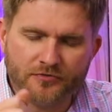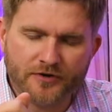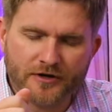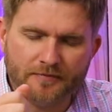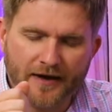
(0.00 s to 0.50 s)

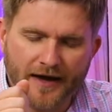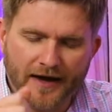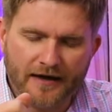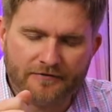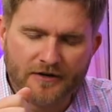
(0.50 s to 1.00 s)
their
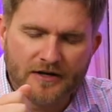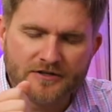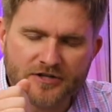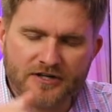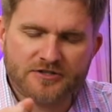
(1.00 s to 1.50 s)
behalf.
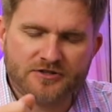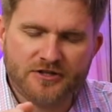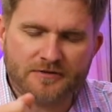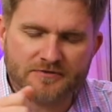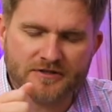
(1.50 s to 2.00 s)
Touch
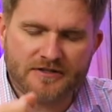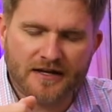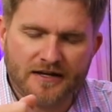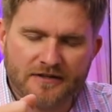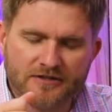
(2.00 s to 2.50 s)
them
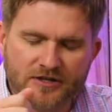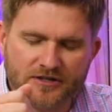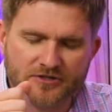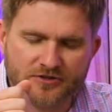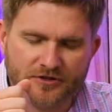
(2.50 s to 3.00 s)
today.
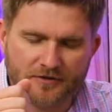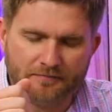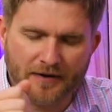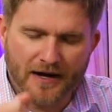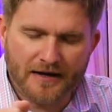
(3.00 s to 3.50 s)
Touch their
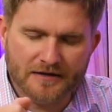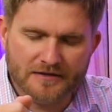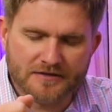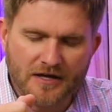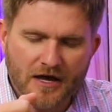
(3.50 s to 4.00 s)
bodies,